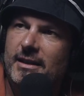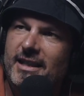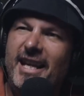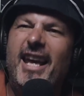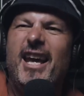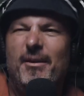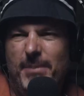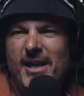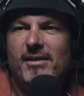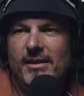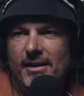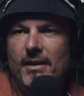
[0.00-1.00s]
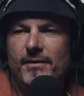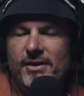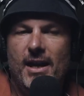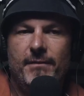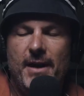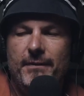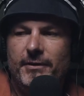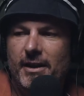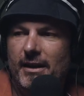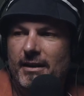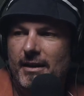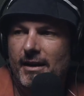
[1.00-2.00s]
Yeah, basically of South
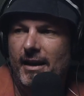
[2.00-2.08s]
Africa.